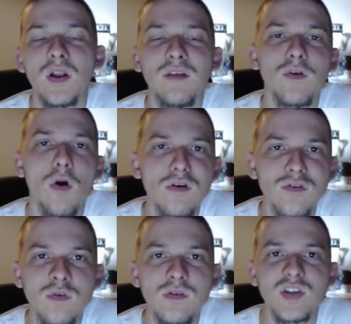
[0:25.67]
And if you are
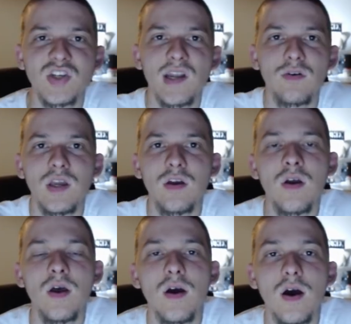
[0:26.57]
new to the channel
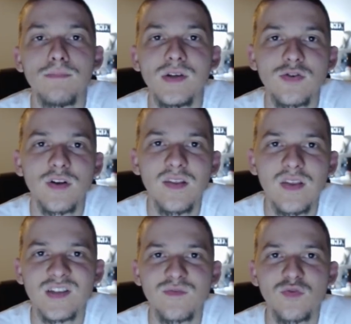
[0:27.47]
here, be sure to hit
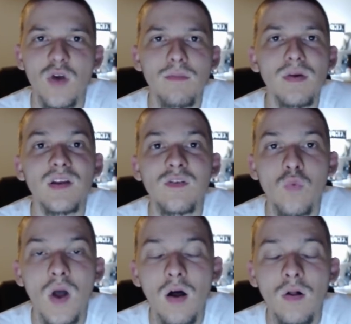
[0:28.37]
that subscribe button as
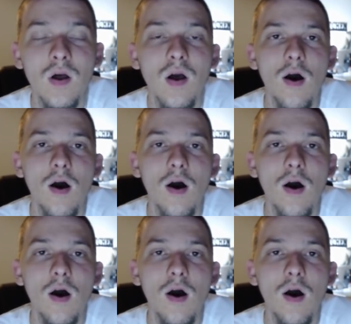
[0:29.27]
well.